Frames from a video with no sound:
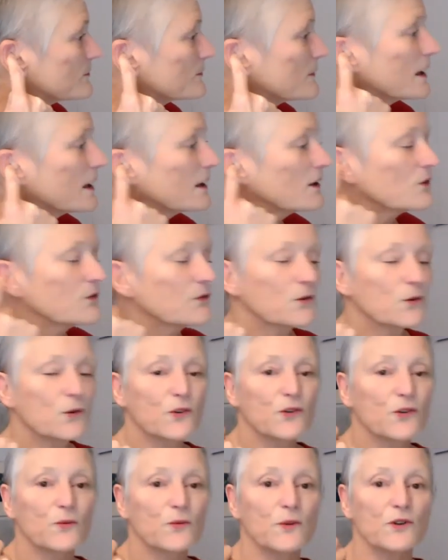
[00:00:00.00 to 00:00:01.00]
And of
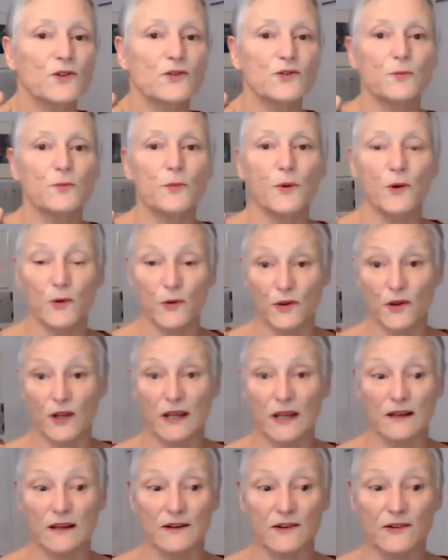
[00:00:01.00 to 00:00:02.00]
course, we do both
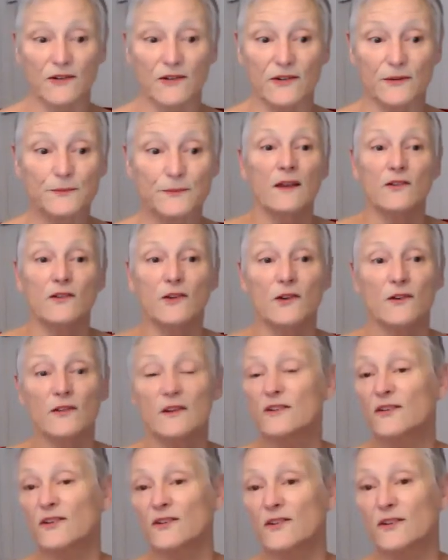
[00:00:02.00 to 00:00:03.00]
ears. So
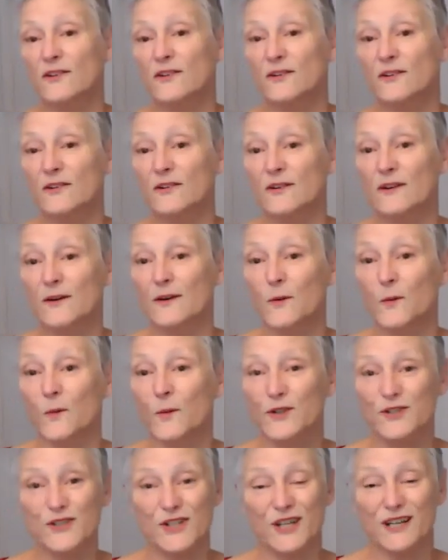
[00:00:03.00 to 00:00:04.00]
this is
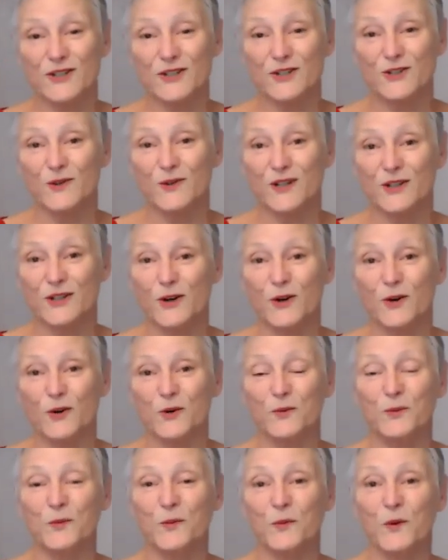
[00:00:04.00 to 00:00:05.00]
what you can do at
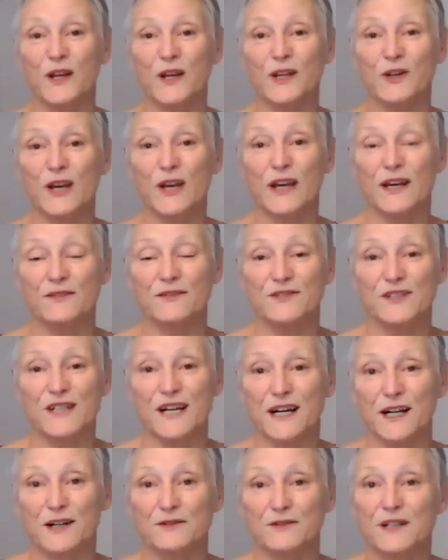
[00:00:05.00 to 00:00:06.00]
home when you have
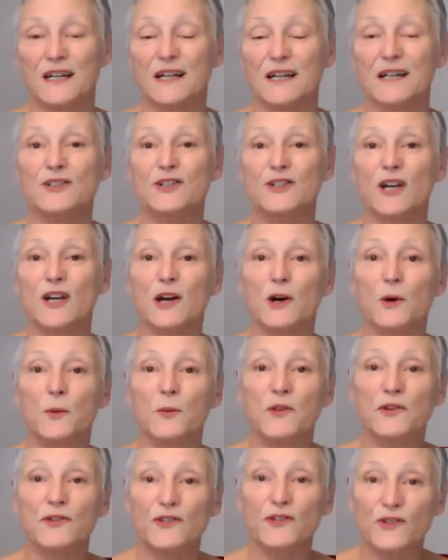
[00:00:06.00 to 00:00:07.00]
diarrhea, to help
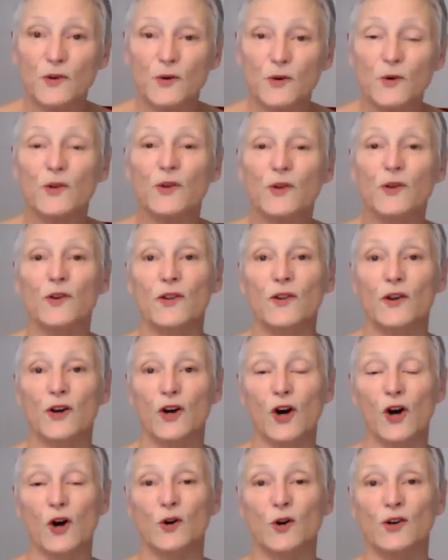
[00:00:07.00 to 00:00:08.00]
soothe the
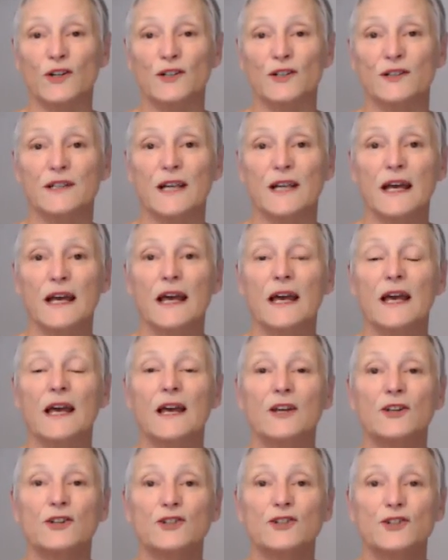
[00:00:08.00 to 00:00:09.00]
colon,
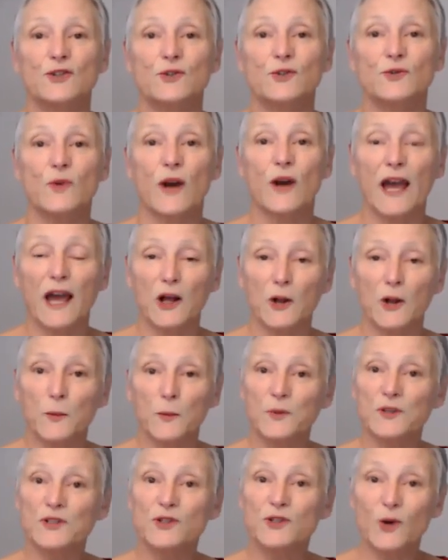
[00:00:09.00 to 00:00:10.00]
to
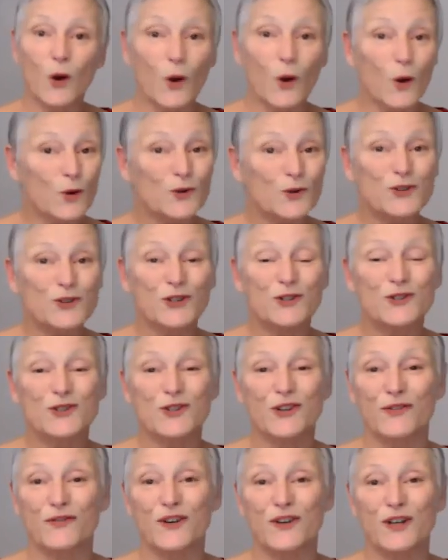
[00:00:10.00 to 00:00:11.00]
help it to hold on to
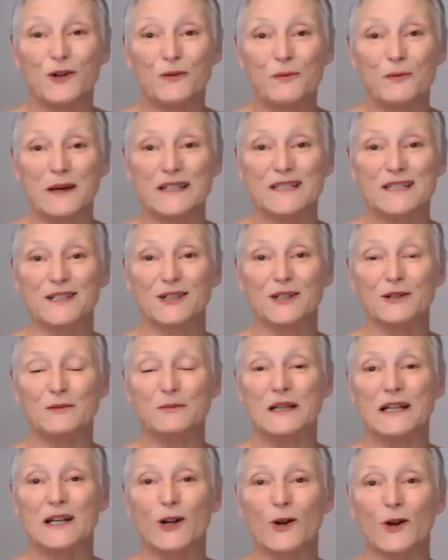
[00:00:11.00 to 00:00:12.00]
the fecal matter a
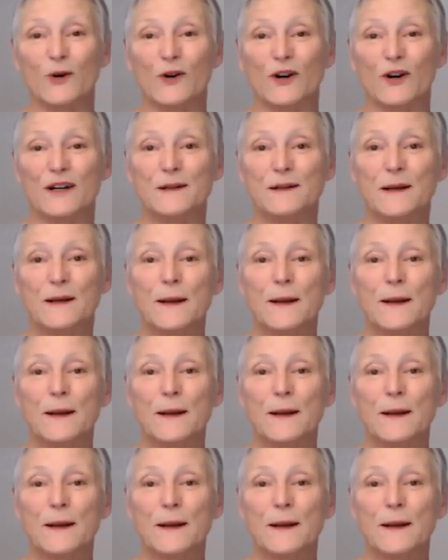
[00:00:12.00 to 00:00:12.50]
bit longer,